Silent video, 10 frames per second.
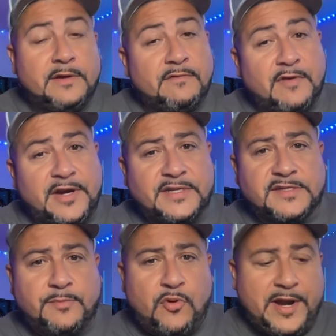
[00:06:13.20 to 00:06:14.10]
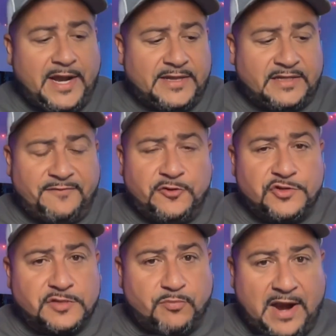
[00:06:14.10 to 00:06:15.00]
Very disappointing. I think the
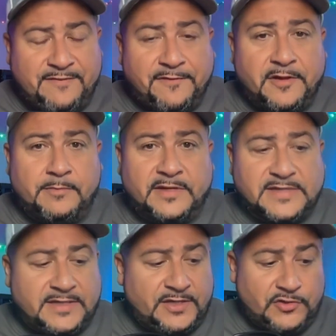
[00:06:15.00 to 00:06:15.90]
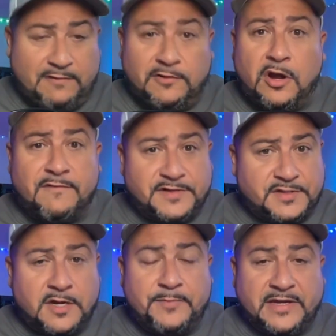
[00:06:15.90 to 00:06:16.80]
future is bright for them because I think Trevor Lawrence is
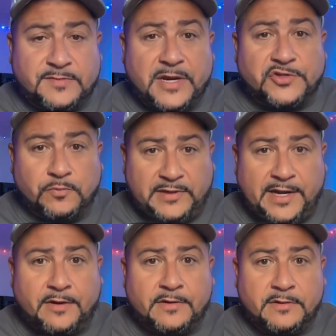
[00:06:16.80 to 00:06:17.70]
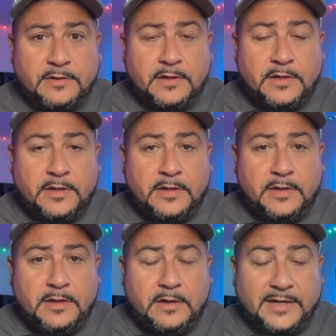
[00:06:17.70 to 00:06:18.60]
going to be a special player.
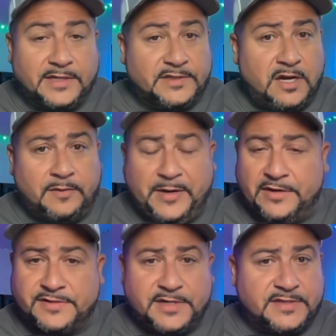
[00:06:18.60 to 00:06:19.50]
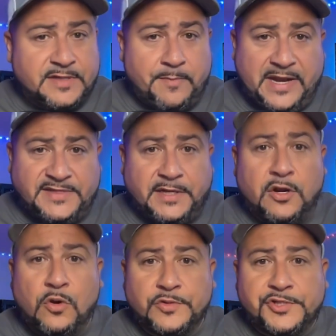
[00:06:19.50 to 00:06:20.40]
I think Doug Pederson is an amazing
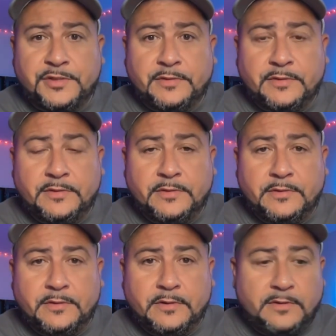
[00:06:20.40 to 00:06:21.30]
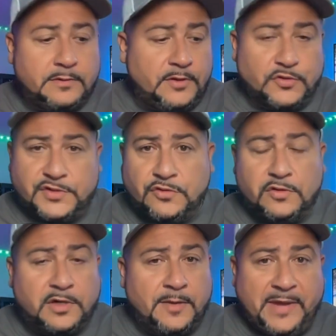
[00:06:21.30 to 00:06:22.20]
coach. Those two are
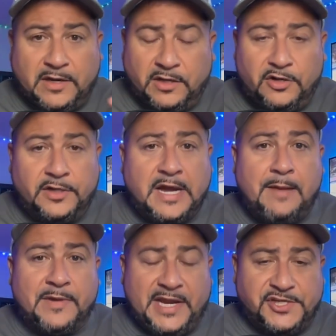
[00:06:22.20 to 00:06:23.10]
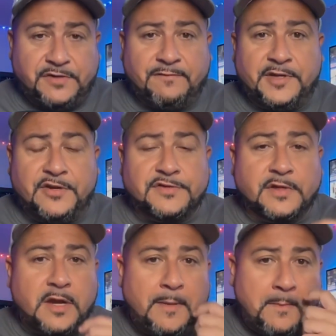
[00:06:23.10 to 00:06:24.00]
going to make a good combination for years to
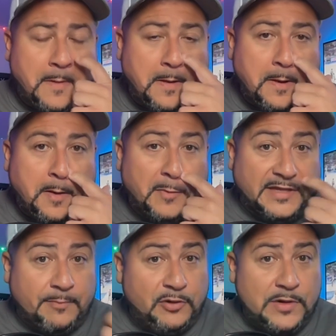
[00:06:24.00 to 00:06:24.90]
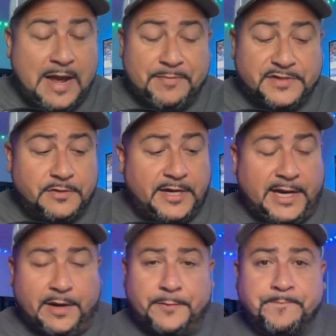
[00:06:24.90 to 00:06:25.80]
come. But they blew an opportunity
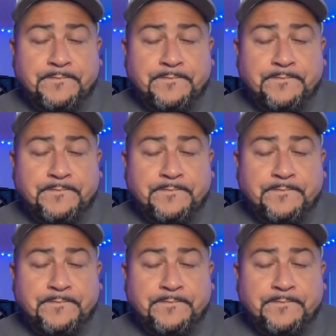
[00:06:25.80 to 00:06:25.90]
here.